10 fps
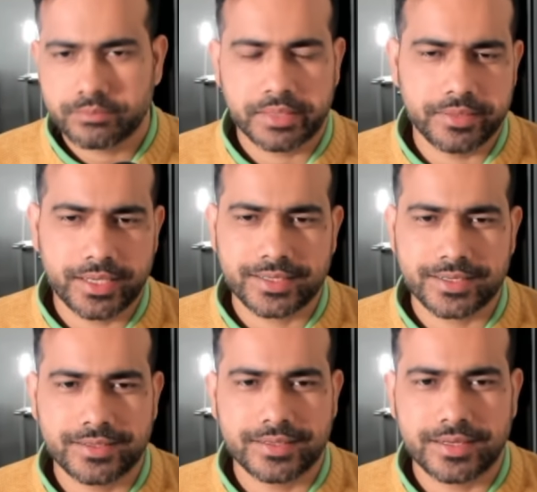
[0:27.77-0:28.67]
Maybe I
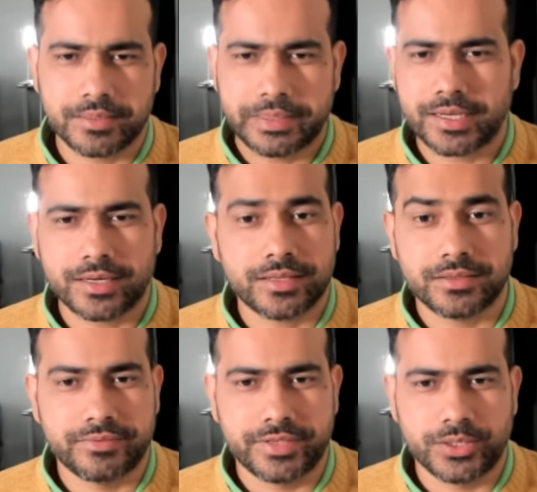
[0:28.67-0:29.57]
can uh, make
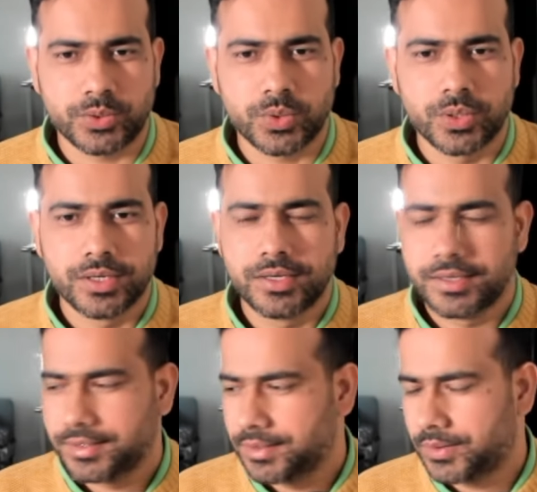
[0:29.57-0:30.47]
another video
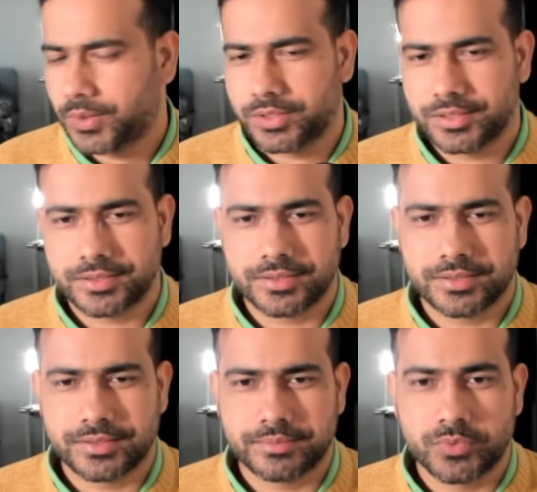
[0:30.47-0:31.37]
on
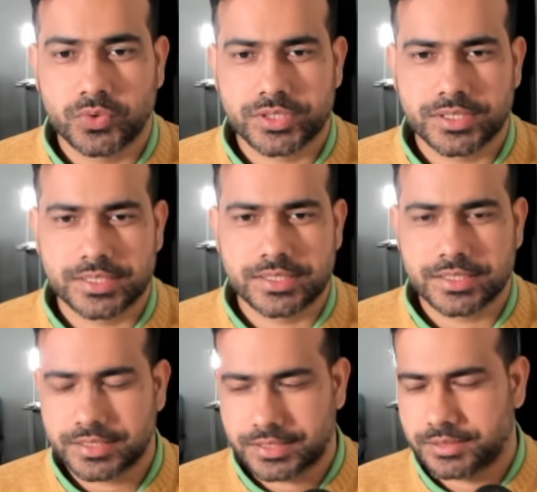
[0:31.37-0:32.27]
the more such
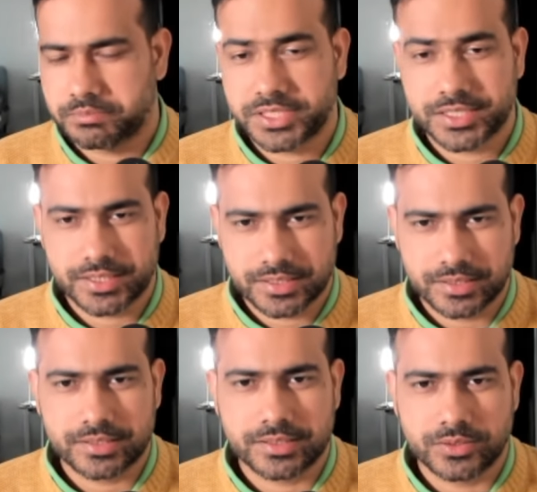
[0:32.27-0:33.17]
uh, mistakes
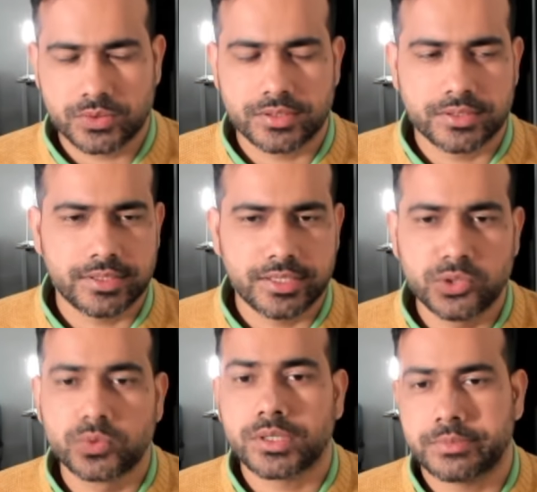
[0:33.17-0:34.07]
that you know the, the
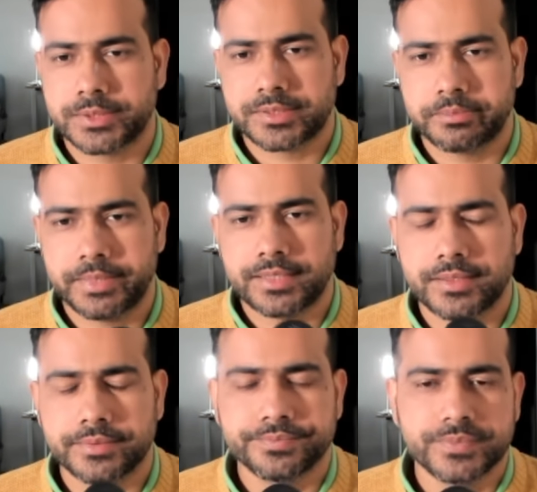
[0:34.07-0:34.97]
newcomers
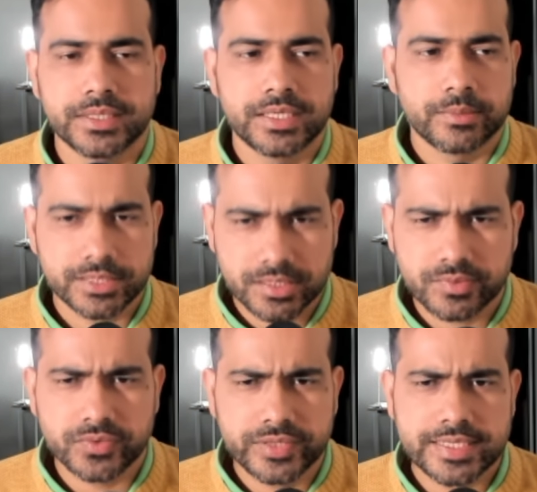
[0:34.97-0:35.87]
make but some
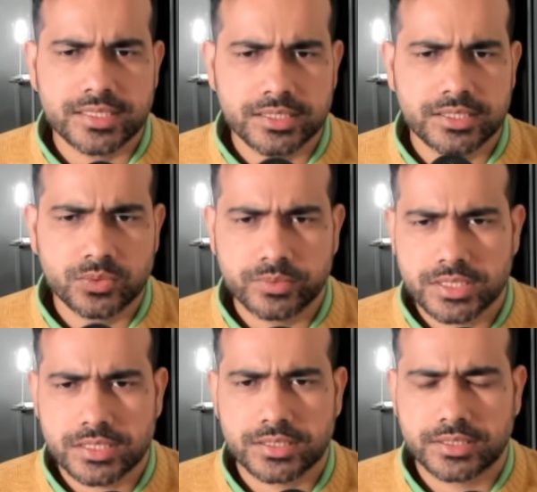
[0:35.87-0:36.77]
of the things that you
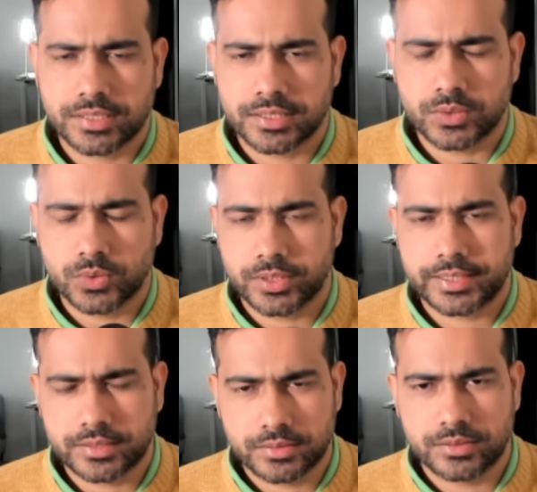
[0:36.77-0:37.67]
must uh, know
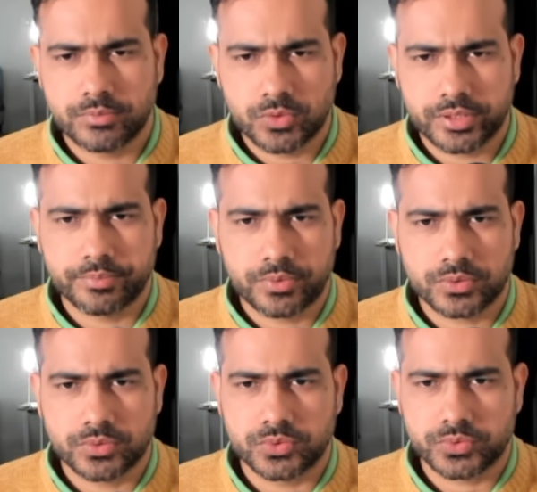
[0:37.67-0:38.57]
like the, the more
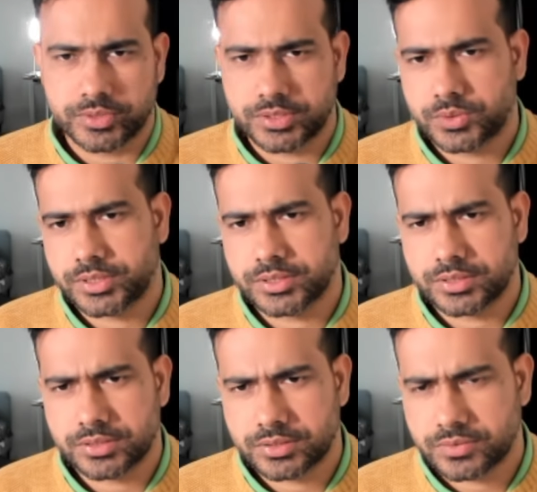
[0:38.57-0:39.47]
important ones okay
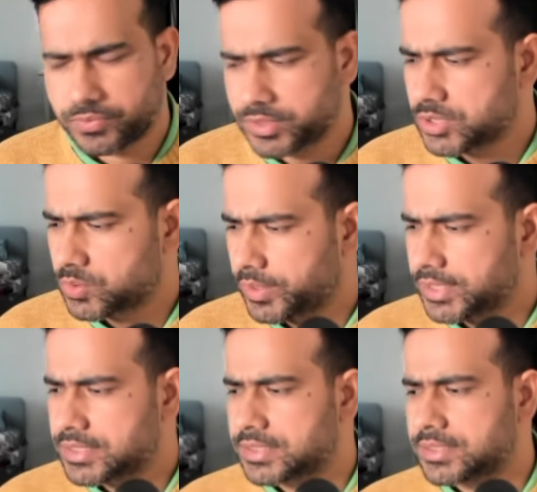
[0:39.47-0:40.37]
so the, first one
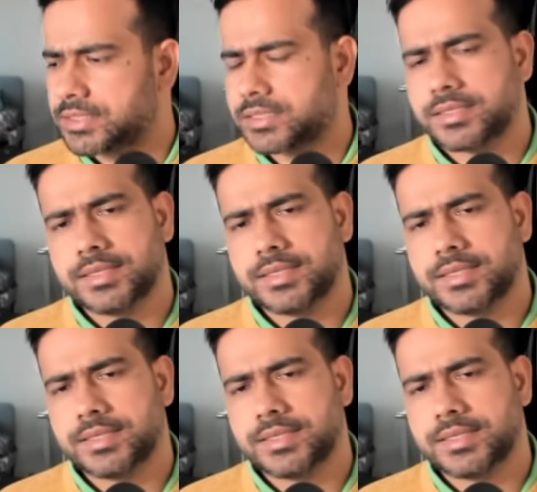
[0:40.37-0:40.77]
is is